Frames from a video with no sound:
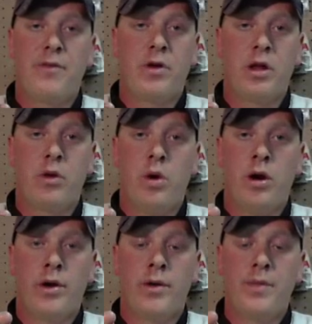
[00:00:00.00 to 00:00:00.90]
for clear
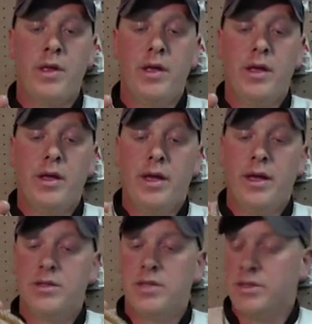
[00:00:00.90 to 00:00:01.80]
water.
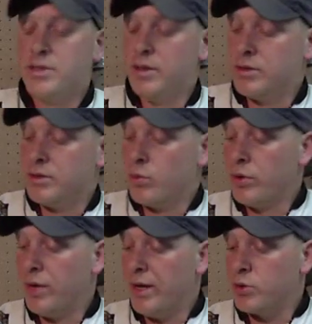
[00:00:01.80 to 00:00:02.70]
It's a
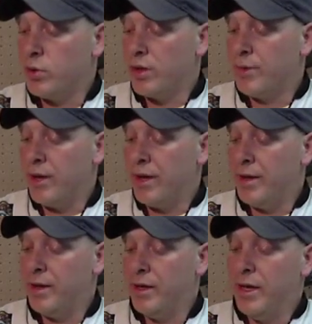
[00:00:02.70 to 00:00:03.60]
real natural looking
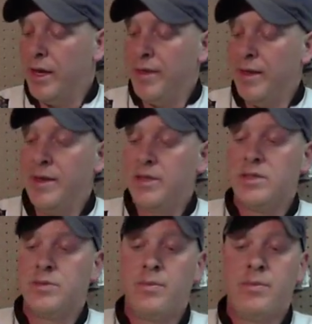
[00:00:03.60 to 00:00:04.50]
bait. And then
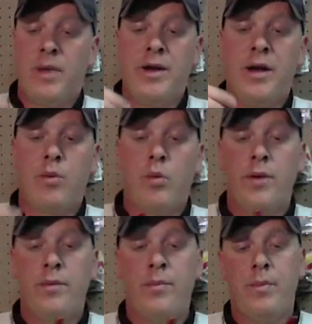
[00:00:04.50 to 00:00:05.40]
this is my
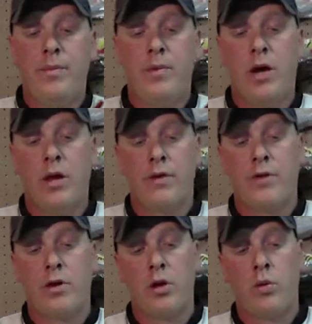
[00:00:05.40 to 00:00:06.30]
#1 color
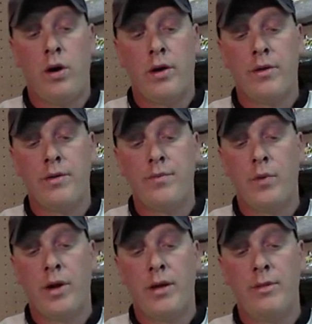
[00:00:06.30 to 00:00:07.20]
for clear water
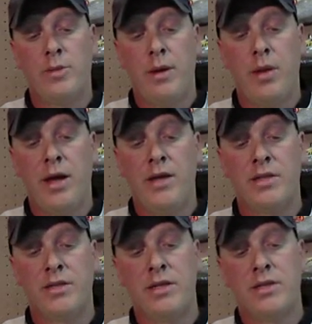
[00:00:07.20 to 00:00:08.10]
when it comes to my
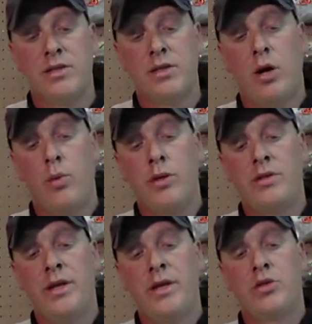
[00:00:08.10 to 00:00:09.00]
plastics, and this is a
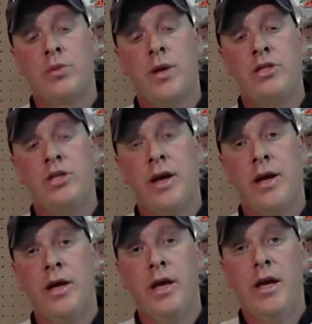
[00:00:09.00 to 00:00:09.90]
Culprit 10-inch red
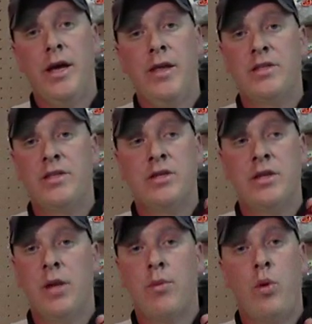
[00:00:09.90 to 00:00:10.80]
shad. This is the
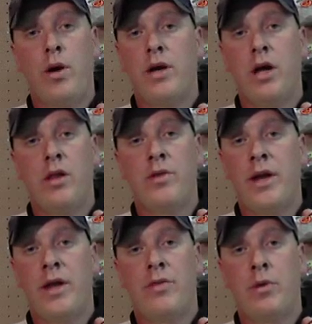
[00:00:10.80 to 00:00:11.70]
#1 color
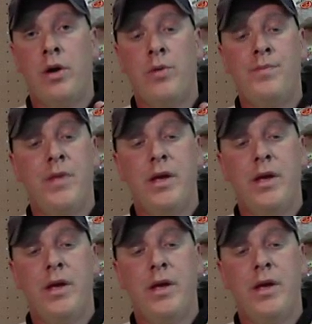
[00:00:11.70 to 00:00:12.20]
that I throw